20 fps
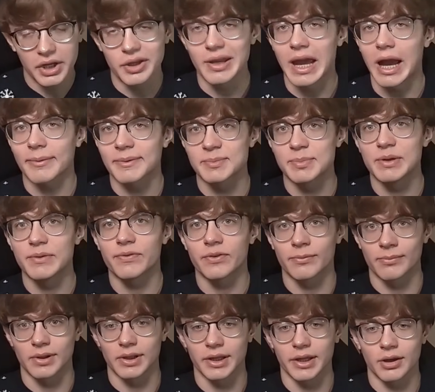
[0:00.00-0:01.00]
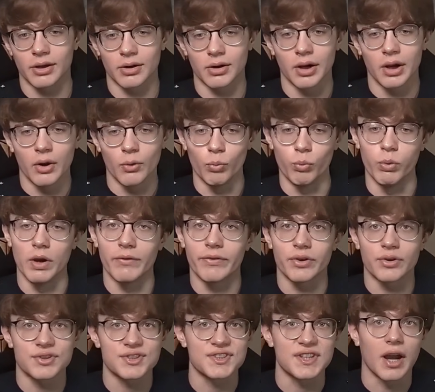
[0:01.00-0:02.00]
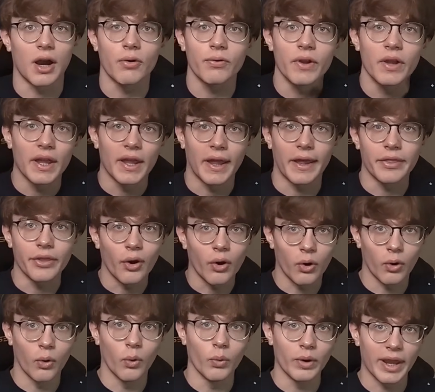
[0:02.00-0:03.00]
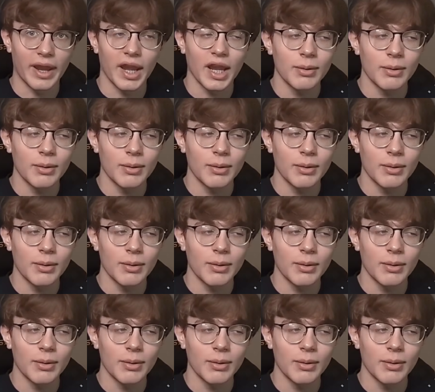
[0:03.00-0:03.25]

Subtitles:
have to be familiar with yourself and the whole game.